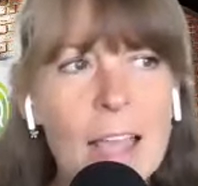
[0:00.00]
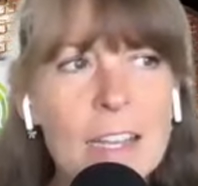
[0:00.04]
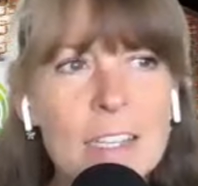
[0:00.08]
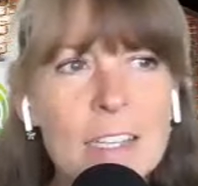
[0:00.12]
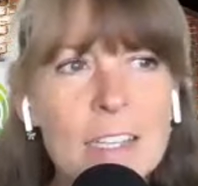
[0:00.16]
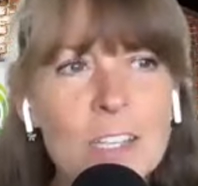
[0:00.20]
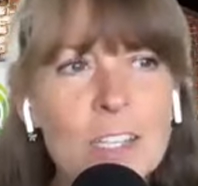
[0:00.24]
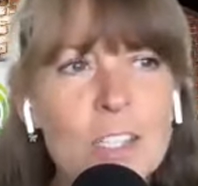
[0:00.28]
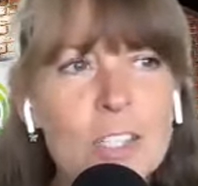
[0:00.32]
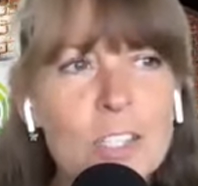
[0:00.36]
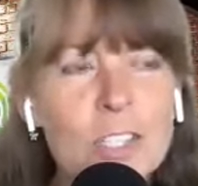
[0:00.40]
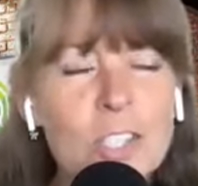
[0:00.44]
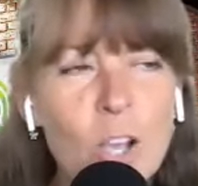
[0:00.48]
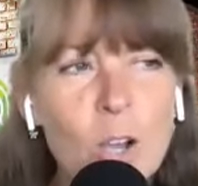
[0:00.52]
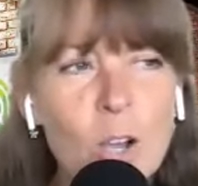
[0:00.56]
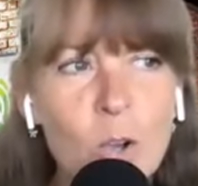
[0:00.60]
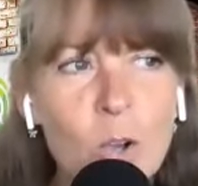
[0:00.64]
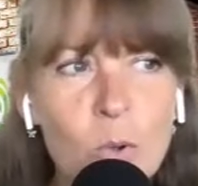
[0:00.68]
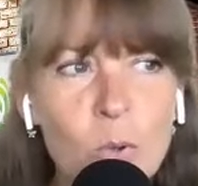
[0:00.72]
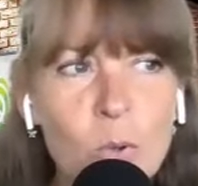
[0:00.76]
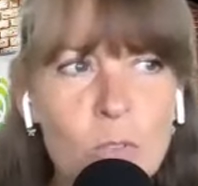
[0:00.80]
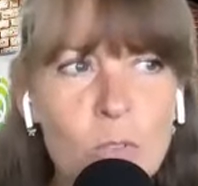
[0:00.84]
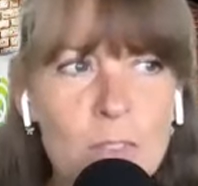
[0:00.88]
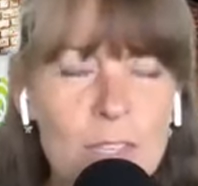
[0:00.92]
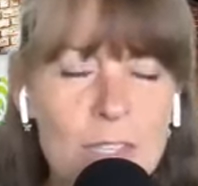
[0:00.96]
And
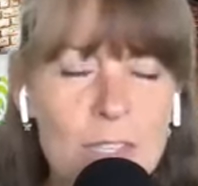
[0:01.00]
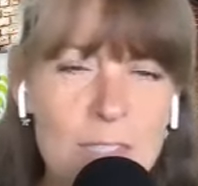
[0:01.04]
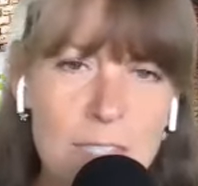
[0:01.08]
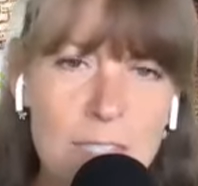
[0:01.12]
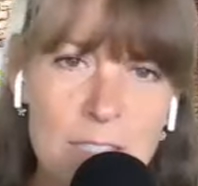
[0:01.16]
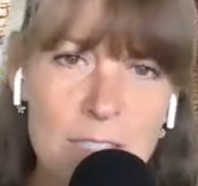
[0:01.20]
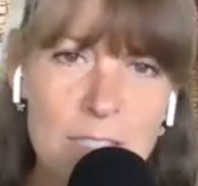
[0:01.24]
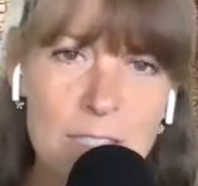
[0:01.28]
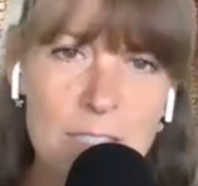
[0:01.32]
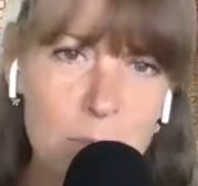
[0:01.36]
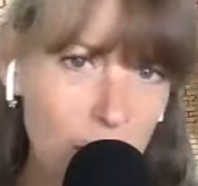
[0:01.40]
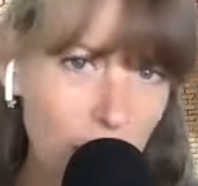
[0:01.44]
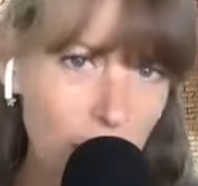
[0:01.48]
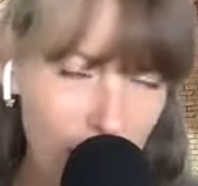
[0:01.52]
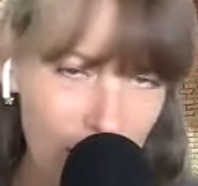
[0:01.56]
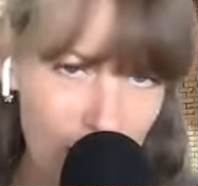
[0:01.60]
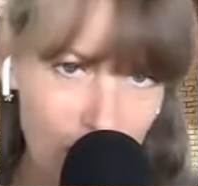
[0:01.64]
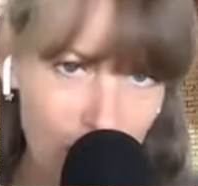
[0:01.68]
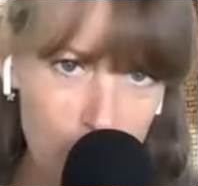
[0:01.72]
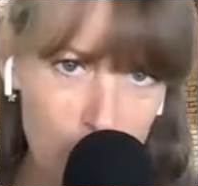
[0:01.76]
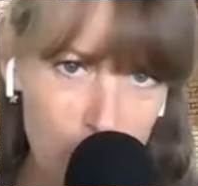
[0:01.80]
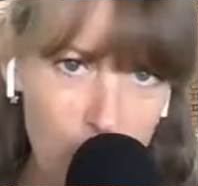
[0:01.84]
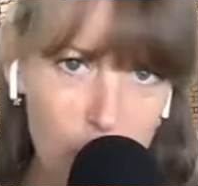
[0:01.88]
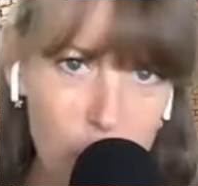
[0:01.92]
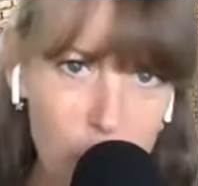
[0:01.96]
so this is something
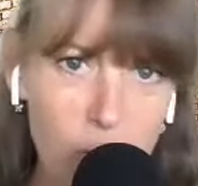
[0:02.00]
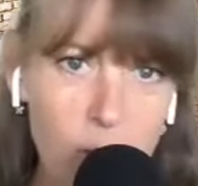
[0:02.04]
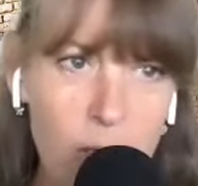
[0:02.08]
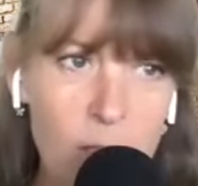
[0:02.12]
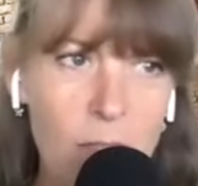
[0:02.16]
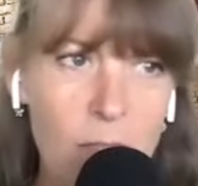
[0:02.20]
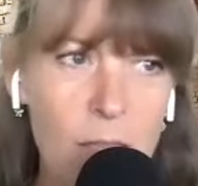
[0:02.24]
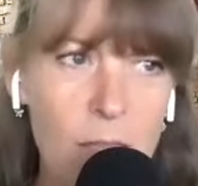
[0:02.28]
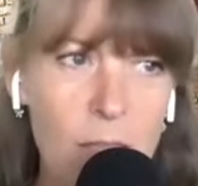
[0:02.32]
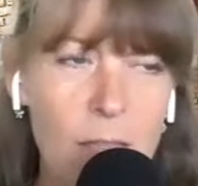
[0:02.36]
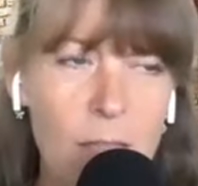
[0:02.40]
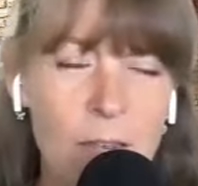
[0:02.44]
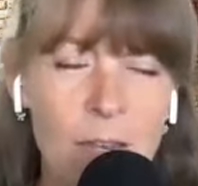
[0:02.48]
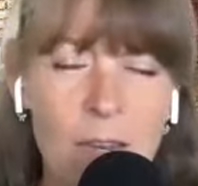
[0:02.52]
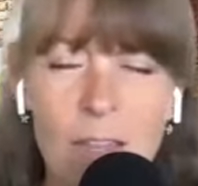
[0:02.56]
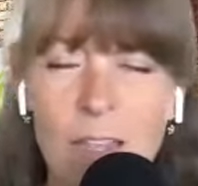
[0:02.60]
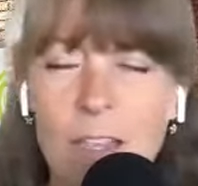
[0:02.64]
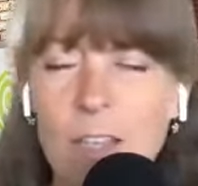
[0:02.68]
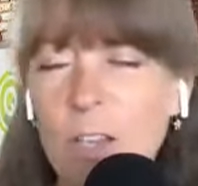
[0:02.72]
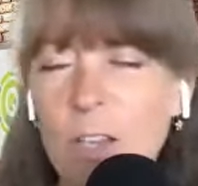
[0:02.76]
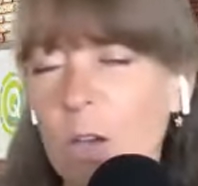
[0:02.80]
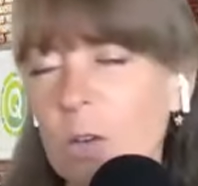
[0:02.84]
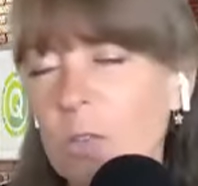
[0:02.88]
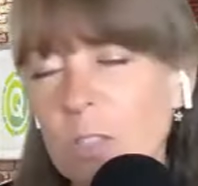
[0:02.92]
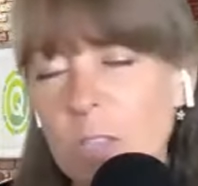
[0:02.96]
I came up with, and
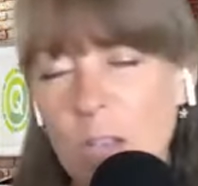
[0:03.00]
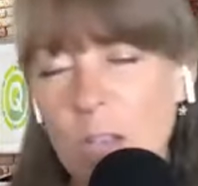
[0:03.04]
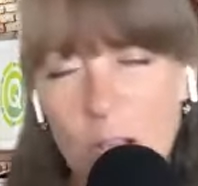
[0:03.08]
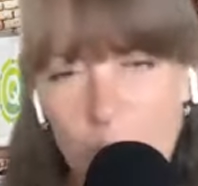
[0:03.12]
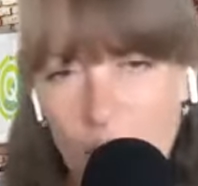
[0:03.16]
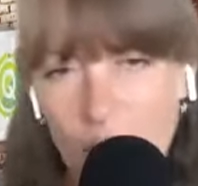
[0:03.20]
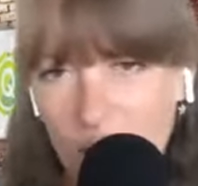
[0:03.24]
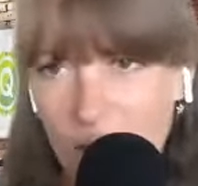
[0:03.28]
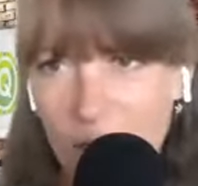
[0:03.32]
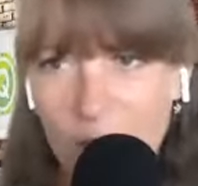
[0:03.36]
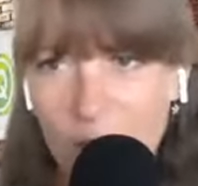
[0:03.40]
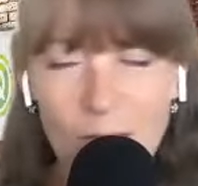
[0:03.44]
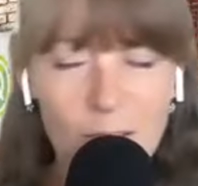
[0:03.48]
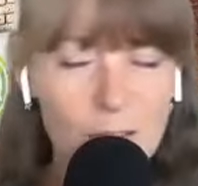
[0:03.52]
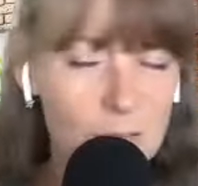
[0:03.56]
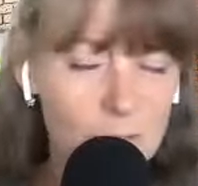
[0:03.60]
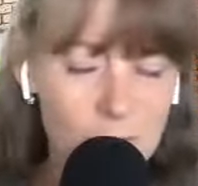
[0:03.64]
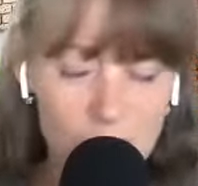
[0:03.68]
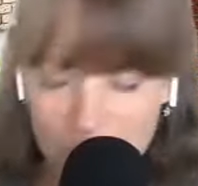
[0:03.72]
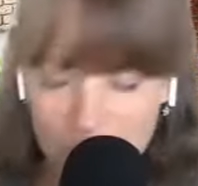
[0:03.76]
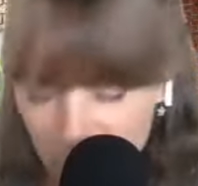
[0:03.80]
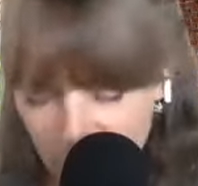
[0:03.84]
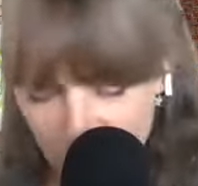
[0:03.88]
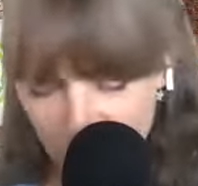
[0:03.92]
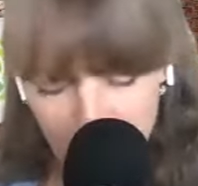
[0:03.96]
it goes on
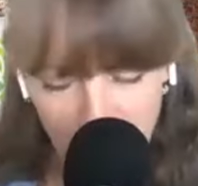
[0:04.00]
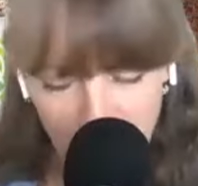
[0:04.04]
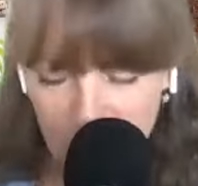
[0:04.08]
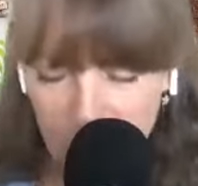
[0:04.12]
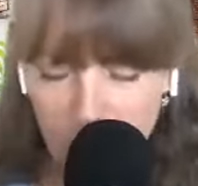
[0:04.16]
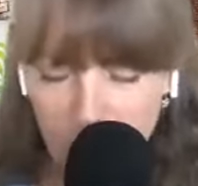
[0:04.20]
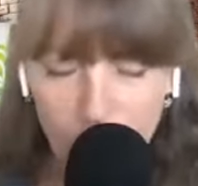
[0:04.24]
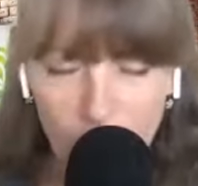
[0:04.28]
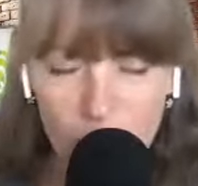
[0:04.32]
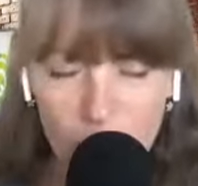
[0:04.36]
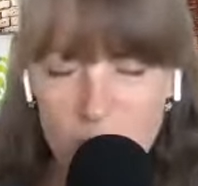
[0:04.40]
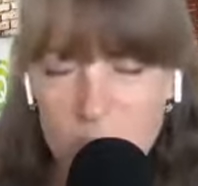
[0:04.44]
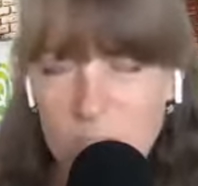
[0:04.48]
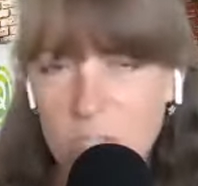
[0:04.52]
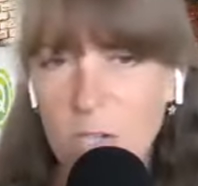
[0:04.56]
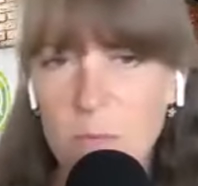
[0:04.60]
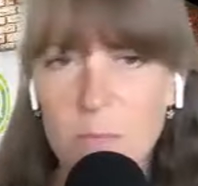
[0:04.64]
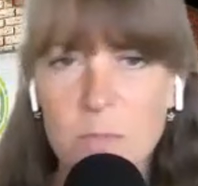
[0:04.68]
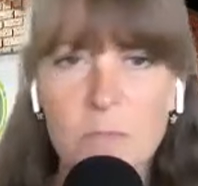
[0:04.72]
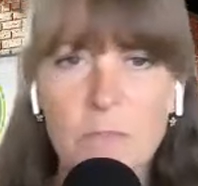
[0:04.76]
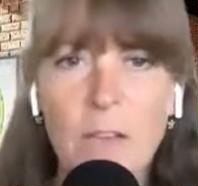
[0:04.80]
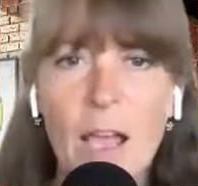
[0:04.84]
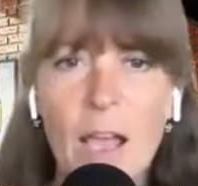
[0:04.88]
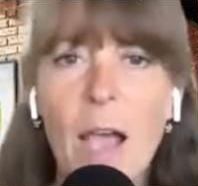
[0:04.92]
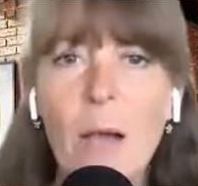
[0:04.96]
a little bit more in
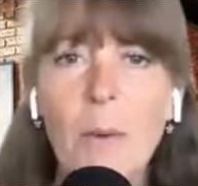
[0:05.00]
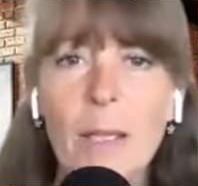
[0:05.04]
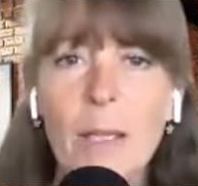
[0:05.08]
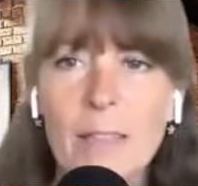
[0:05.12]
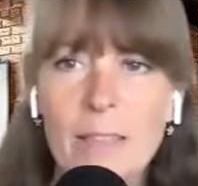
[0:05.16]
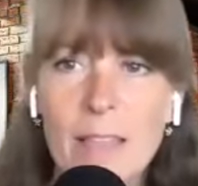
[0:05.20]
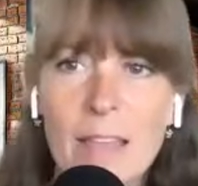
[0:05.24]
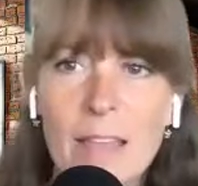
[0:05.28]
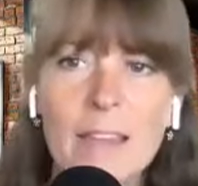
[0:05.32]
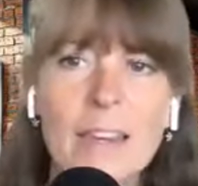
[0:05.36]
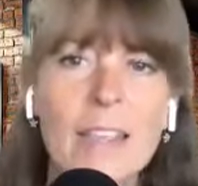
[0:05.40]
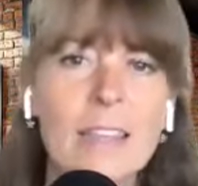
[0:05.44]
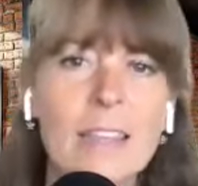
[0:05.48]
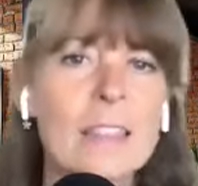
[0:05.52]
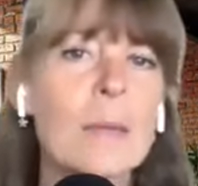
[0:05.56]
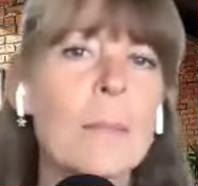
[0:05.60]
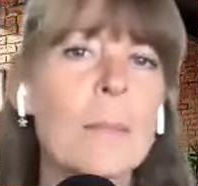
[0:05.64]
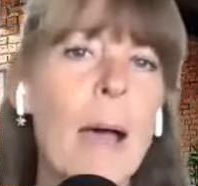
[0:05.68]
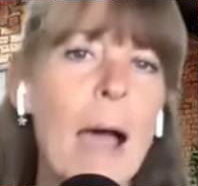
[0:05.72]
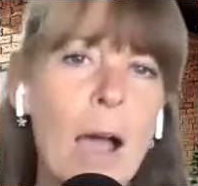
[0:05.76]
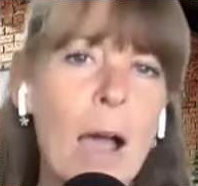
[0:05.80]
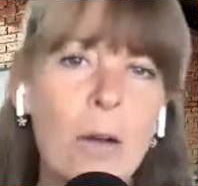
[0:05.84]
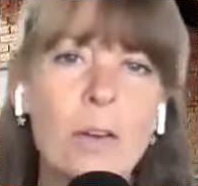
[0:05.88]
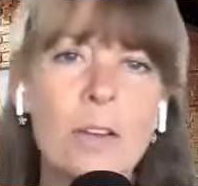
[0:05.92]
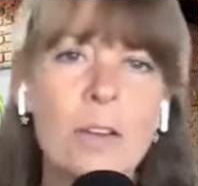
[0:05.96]
terms of how I then get them
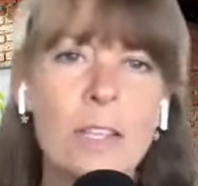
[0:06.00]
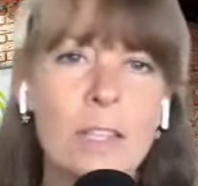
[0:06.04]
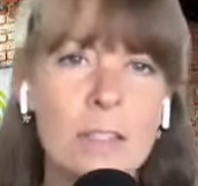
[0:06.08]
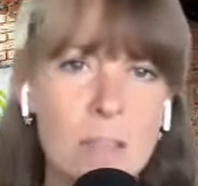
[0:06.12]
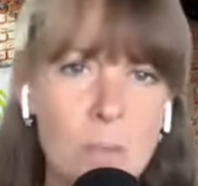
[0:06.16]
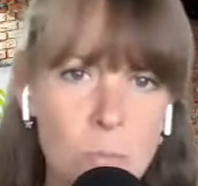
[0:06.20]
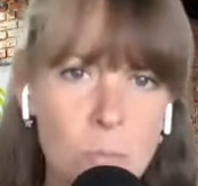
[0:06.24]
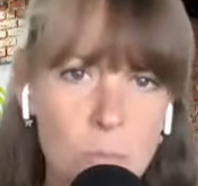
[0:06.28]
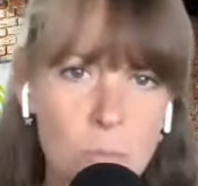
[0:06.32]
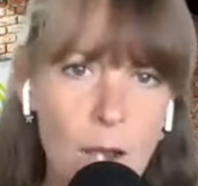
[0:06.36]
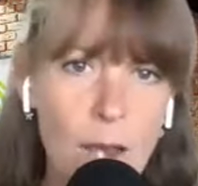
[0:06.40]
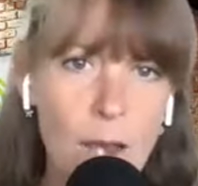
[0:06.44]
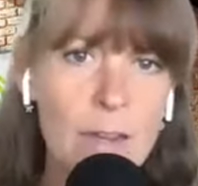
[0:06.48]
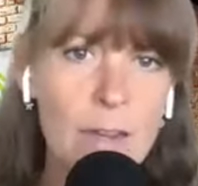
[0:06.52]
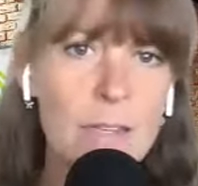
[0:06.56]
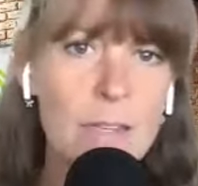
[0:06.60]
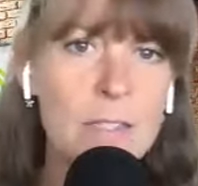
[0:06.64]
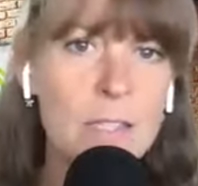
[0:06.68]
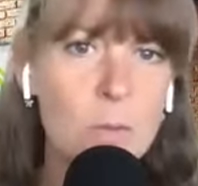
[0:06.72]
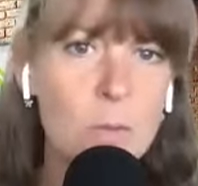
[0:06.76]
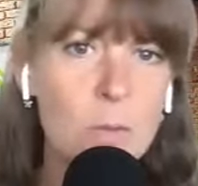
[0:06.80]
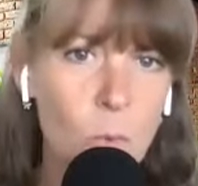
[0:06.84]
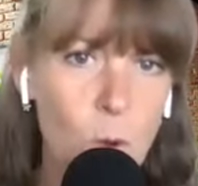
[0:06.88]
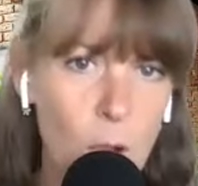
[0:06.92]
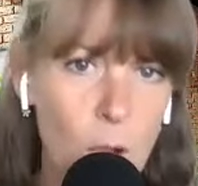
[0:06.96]
out and get them ready
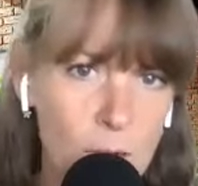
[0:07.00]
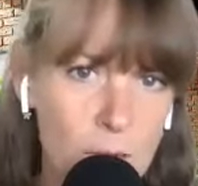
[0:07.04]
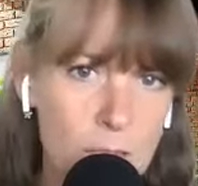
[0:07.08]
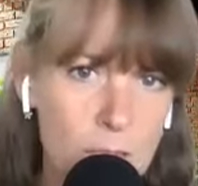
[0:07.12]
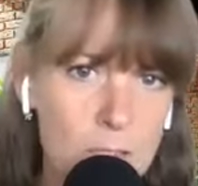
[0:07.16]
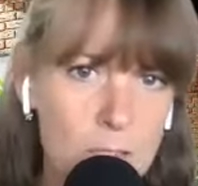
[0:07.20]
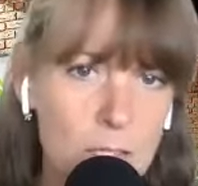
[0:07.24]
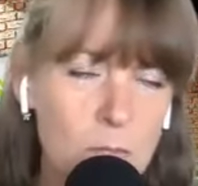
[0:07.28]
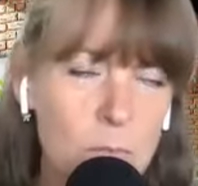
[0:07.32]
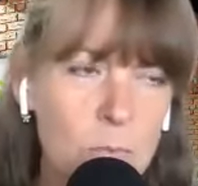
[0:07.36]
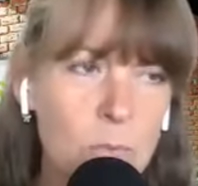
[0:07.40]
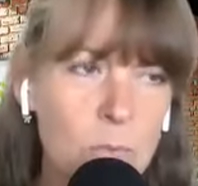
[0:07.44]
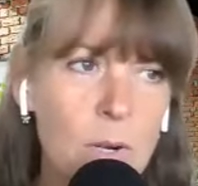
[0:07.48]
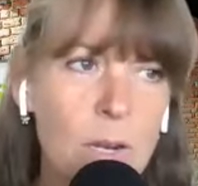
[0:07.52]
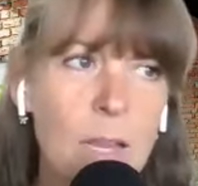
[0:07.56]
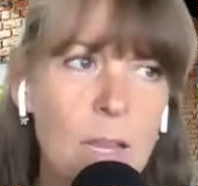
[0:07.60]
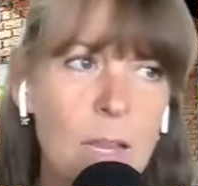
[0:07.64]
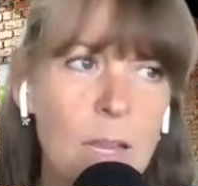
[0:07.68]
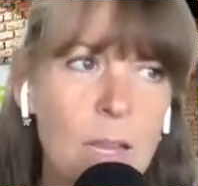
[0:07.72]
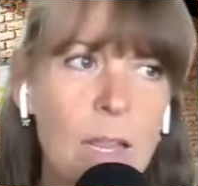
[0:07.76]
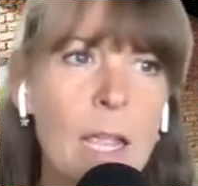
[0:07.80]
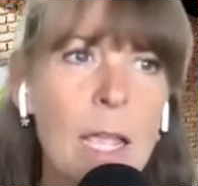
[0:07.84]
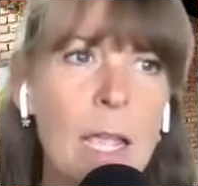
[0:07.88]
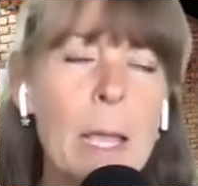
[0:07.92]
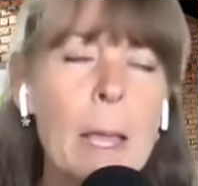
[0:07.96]
to walk into the
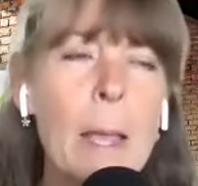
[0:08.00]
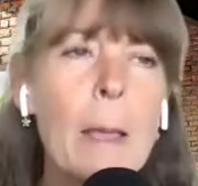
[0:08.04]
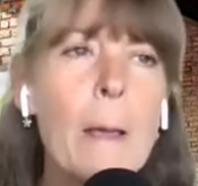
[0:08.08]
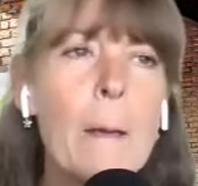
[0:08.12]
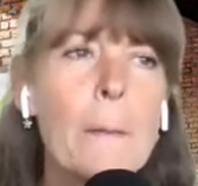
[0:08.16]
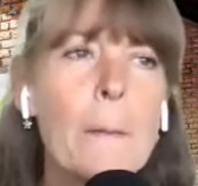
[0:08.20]
ring.